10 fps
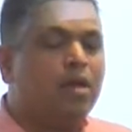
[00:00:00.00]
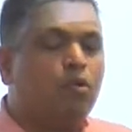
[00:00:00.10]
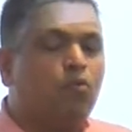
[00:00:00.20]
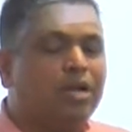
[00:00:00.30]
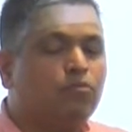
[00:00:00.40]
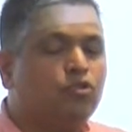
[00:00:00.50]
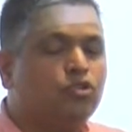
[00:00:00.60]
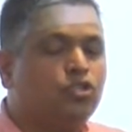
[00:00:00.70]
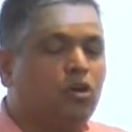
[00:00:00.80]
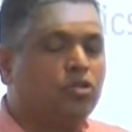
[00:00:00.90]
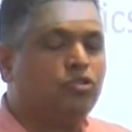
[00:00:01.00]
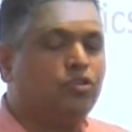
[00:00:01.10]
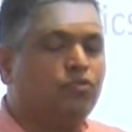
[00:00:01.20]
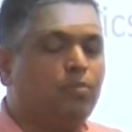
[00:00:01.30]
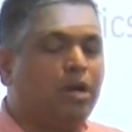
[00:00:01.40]
But what I'm going to talk to
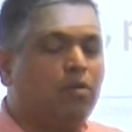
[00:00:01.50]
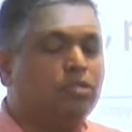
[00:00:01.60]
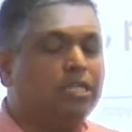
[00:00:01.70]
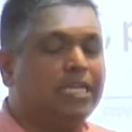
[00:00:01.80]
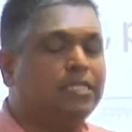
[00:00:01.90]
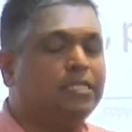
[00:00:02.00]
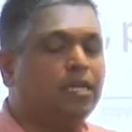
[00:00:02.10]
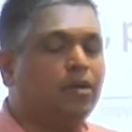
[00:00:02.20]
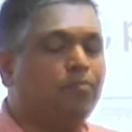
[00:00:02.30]
you about is